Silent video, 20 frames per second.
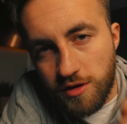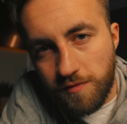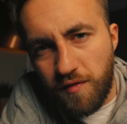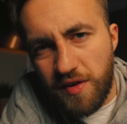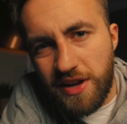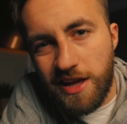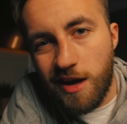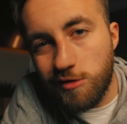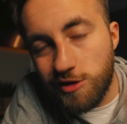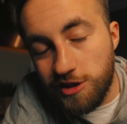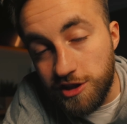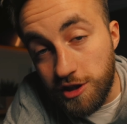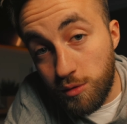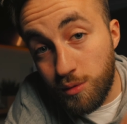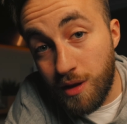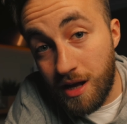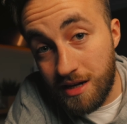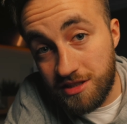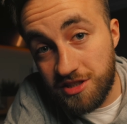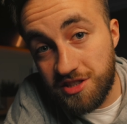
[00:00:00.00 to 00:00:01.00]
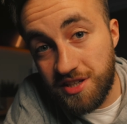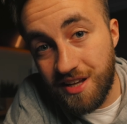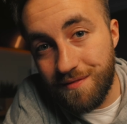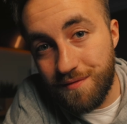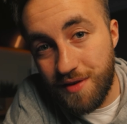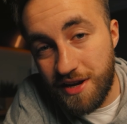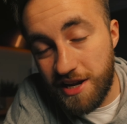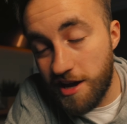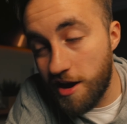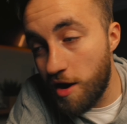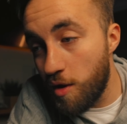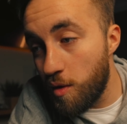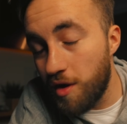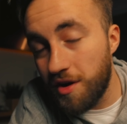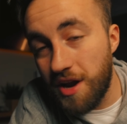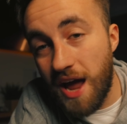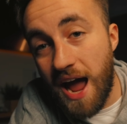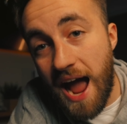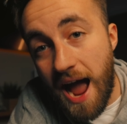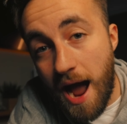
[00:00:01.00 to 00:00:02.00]
and videos and you'd like to see a video
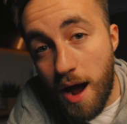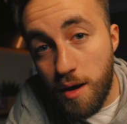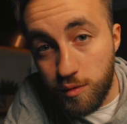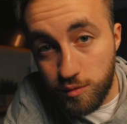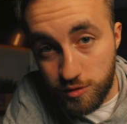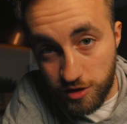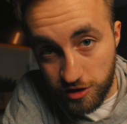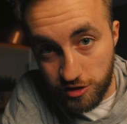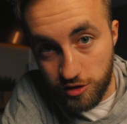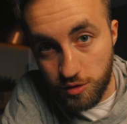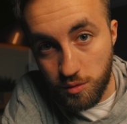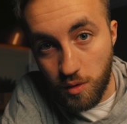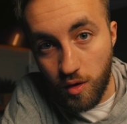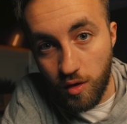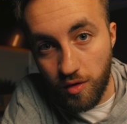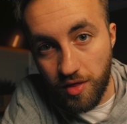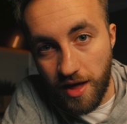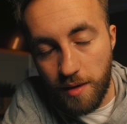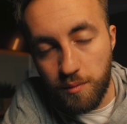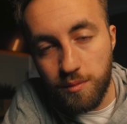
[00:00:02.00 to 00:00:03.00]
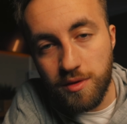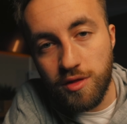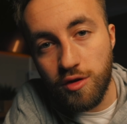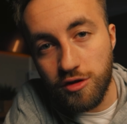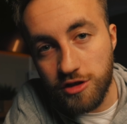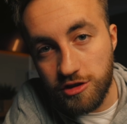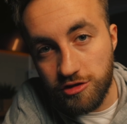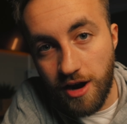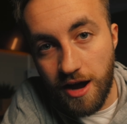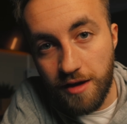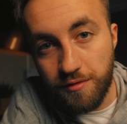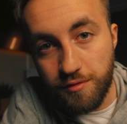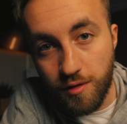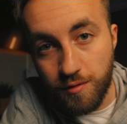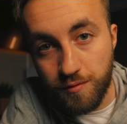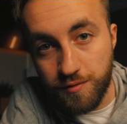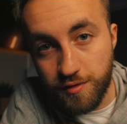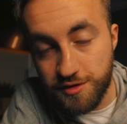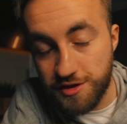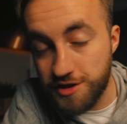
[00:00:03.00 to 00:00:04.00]
on how to do all that with all your
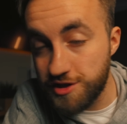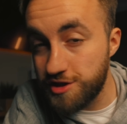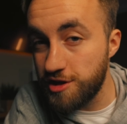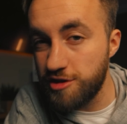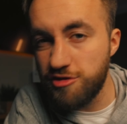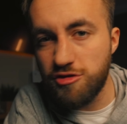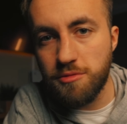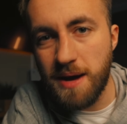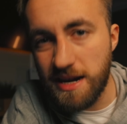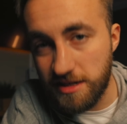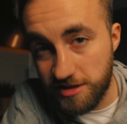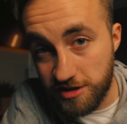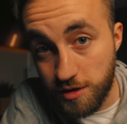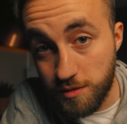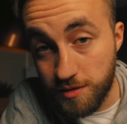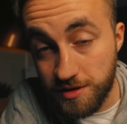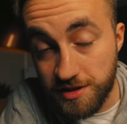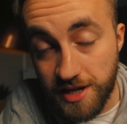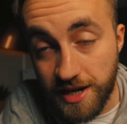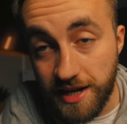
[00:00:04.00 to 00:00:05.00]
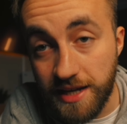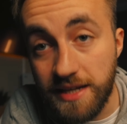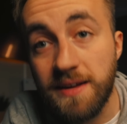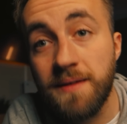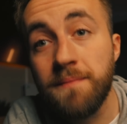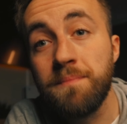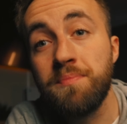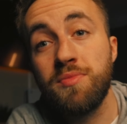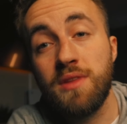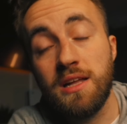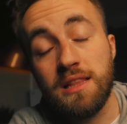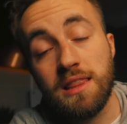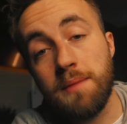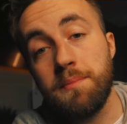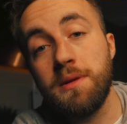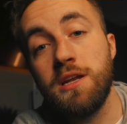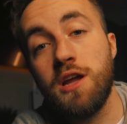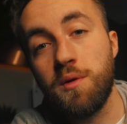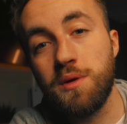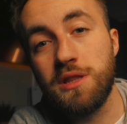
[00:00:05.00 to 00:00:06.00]
iPhone footage that you're about to go and take, then let
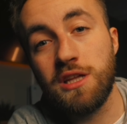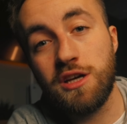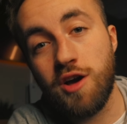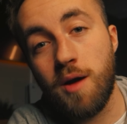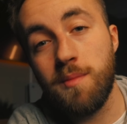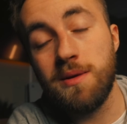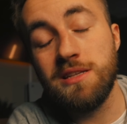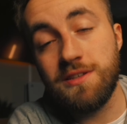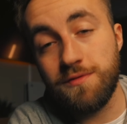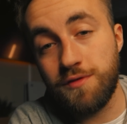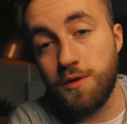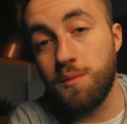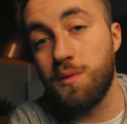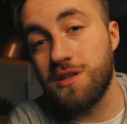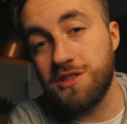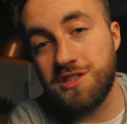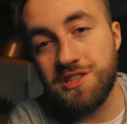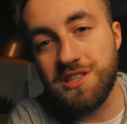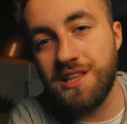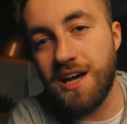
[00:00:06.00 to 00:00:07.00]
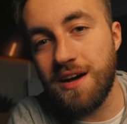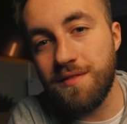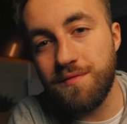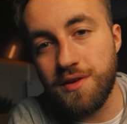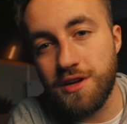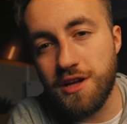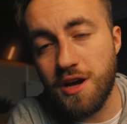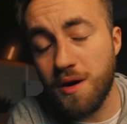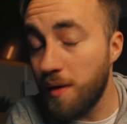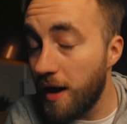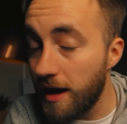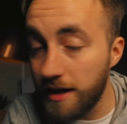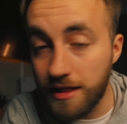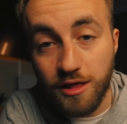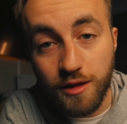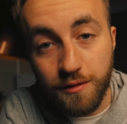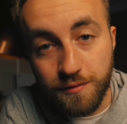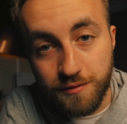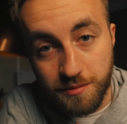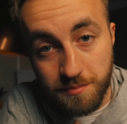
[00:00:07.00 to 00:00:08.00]
me know in the comments if you want to see that video. I'd
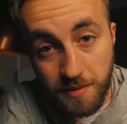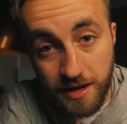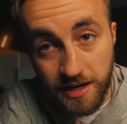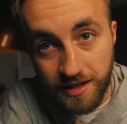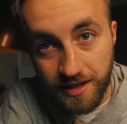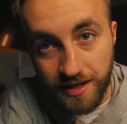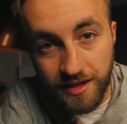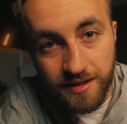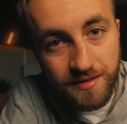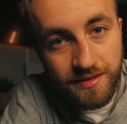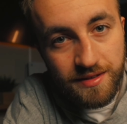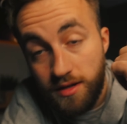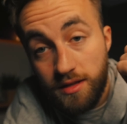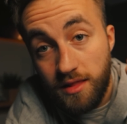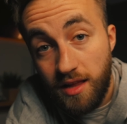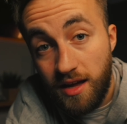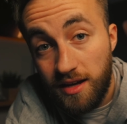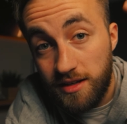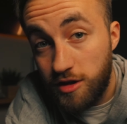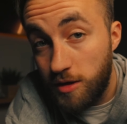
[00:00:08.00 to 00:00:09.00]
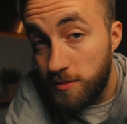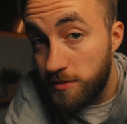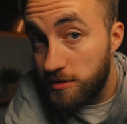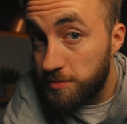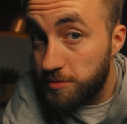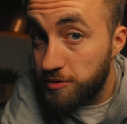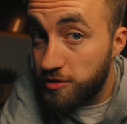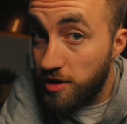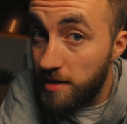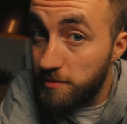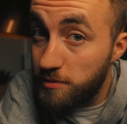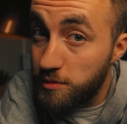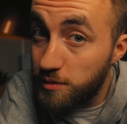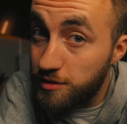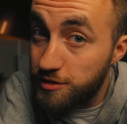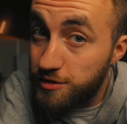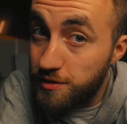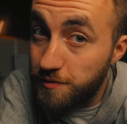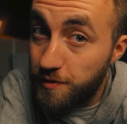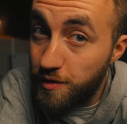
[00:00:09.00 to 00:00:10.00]
love to make it. Like, comment, subscribe, do all
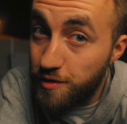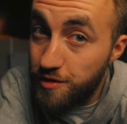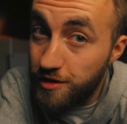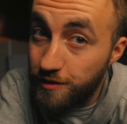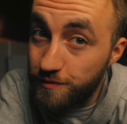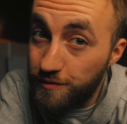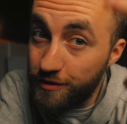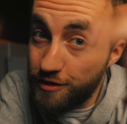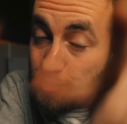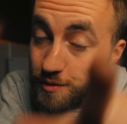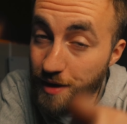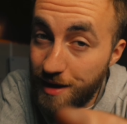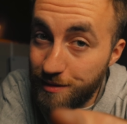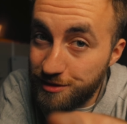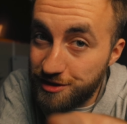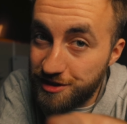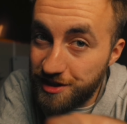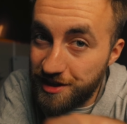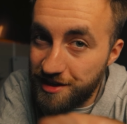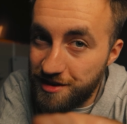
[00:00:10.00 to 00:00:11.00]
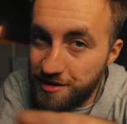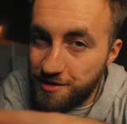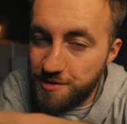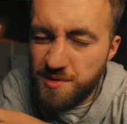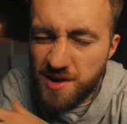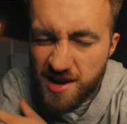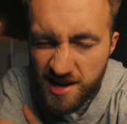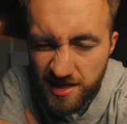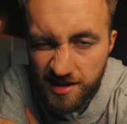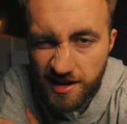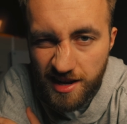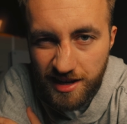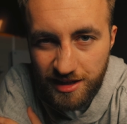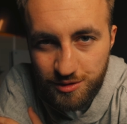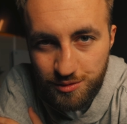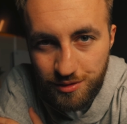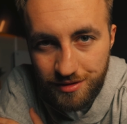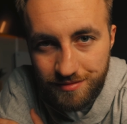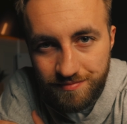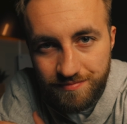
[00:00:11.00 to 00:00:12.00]
the stuff you already love to do. I'll see you in the
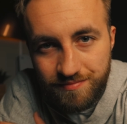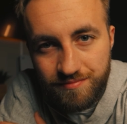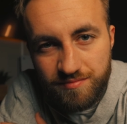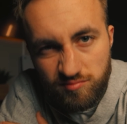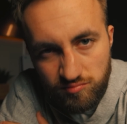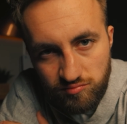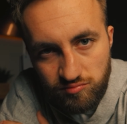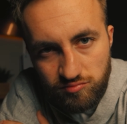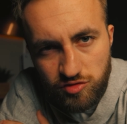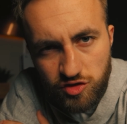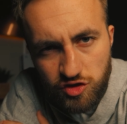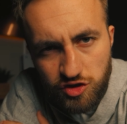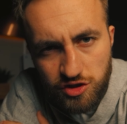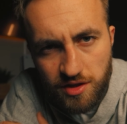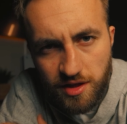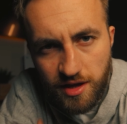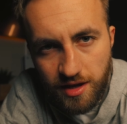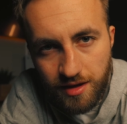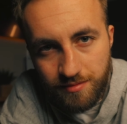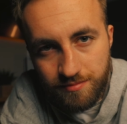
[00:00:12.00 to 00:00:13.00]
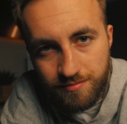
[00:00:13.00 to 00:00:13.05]
next one. Silly.